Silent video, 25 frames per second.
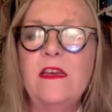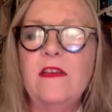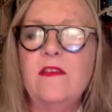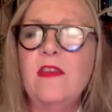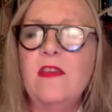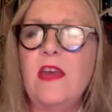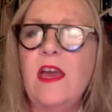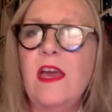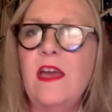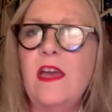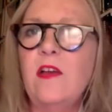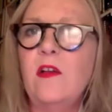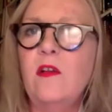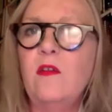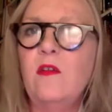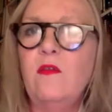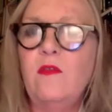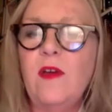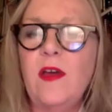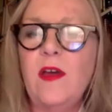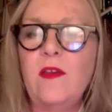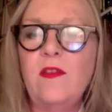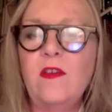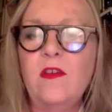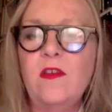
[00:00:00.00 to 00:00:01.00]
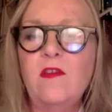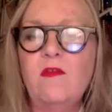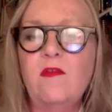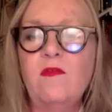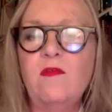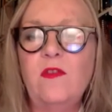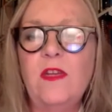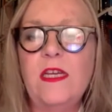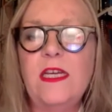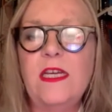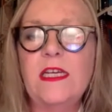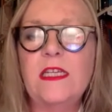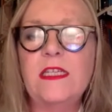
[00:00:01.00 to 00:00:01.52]
Tail feathers
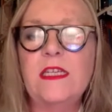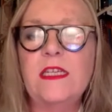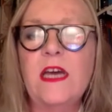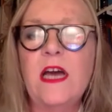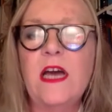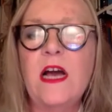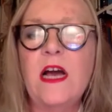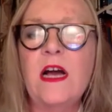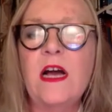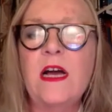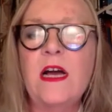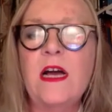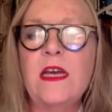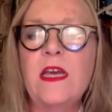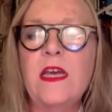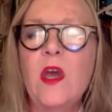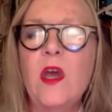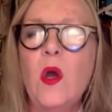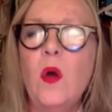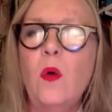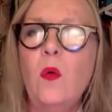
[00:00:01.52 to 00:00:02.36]
flicked high,